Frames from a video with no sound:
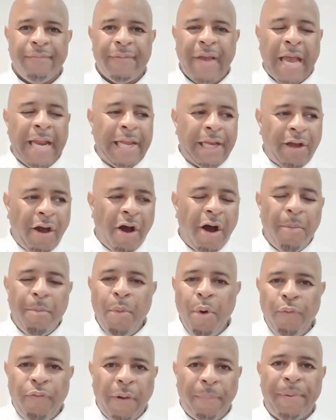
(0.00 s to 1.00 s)
and they can't
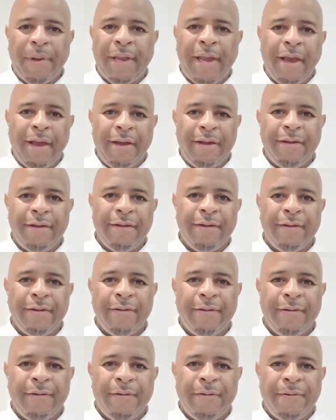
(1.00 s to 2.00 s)
move up a gear,
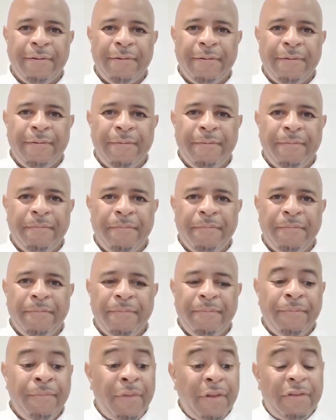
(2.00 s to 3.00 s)

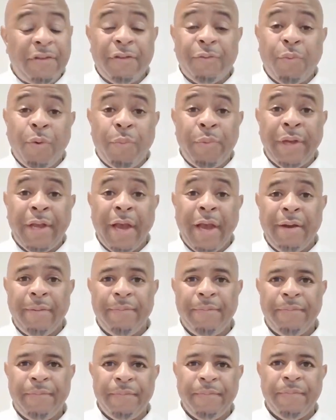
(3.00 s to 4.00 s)
this is what
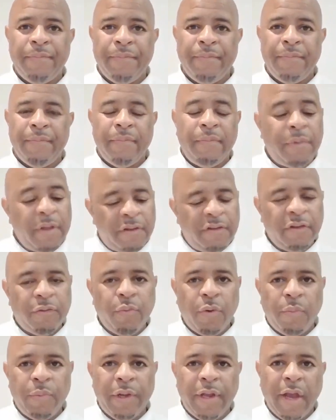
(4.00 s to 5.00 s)

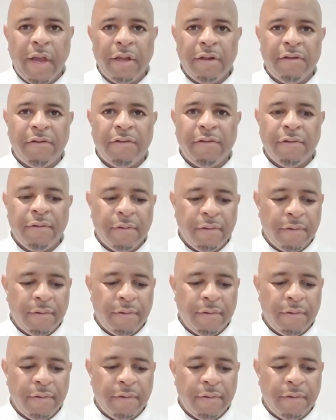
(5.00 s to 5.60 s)
we get.